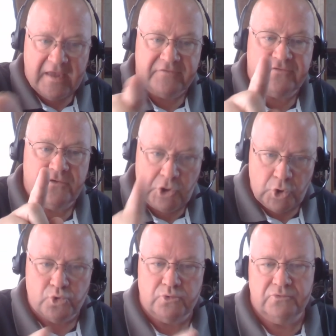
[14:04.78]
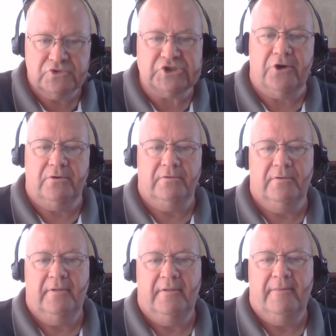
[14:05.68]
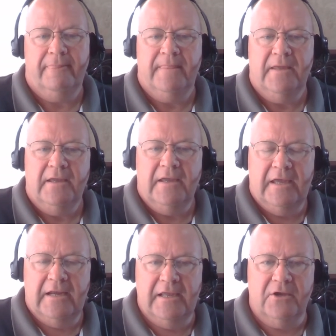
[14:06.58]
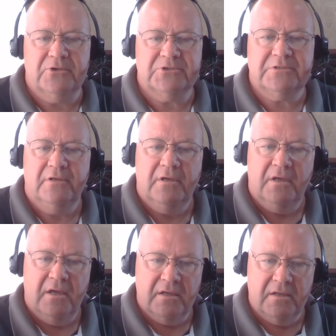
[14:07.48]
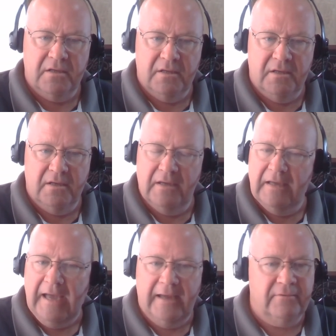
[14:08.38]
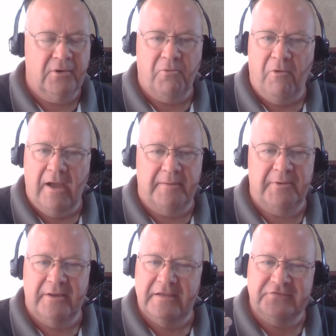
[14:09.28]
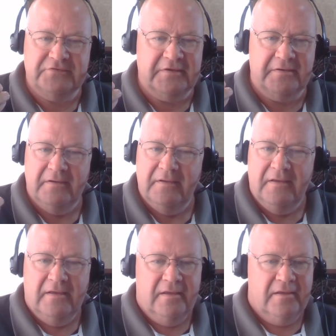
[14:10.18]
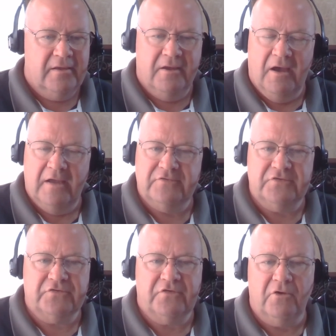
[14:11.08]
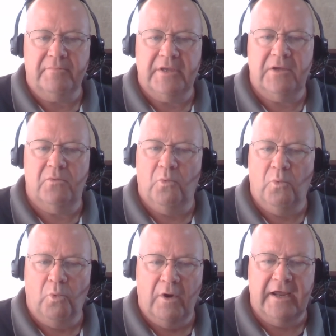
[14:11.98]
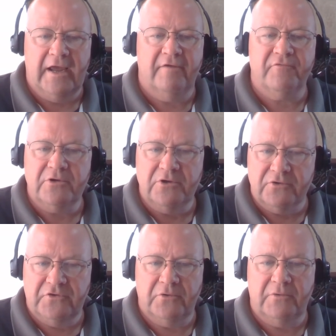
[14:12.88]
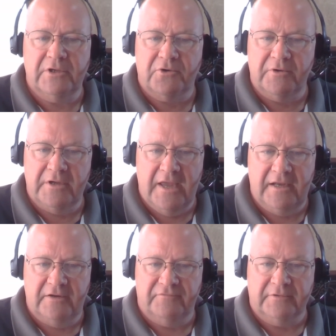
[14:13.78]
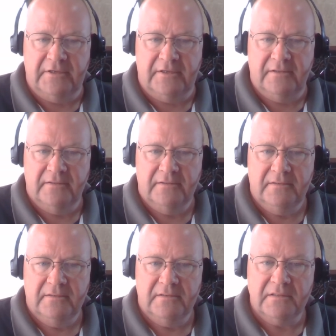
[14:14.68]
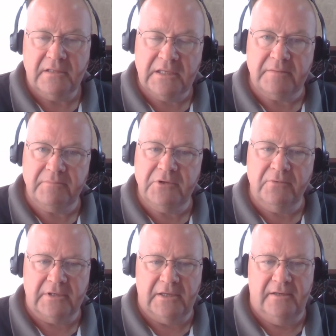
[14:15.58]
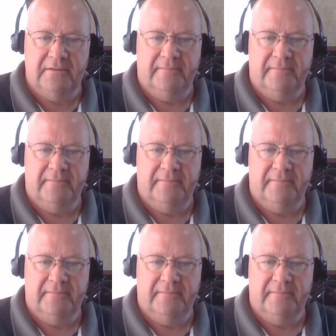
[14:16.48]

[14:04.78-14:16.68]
yes, you, sir. And he goes, I don't know why, but he said, God just told me, whatever you're doing creatively, keep doing it.